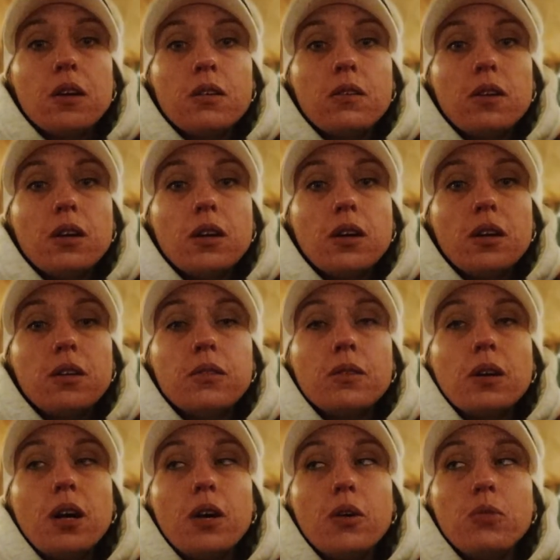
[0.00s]
Uh, I
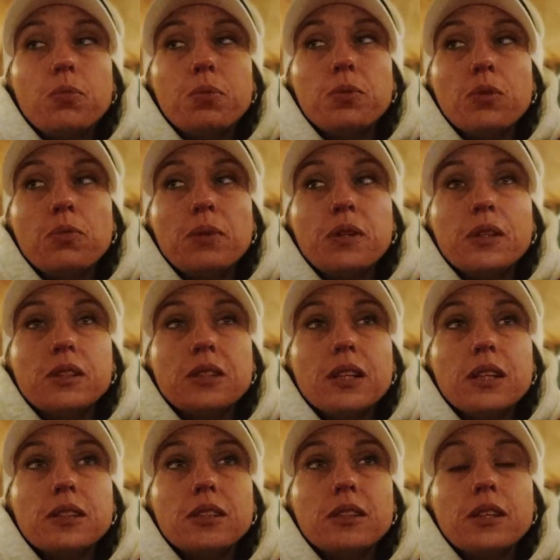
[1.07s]
hope nobody is
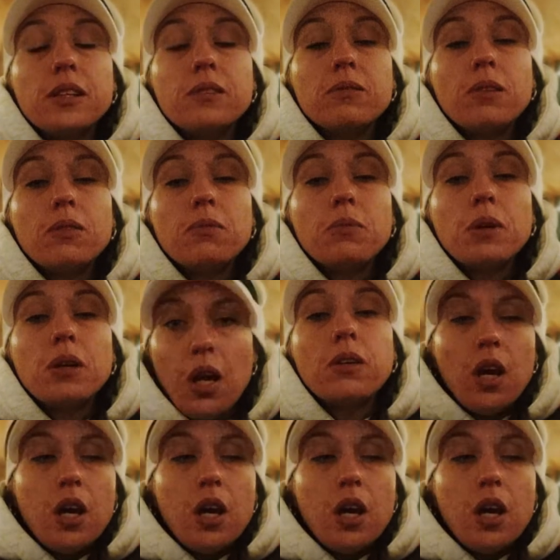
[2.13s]
listening around me.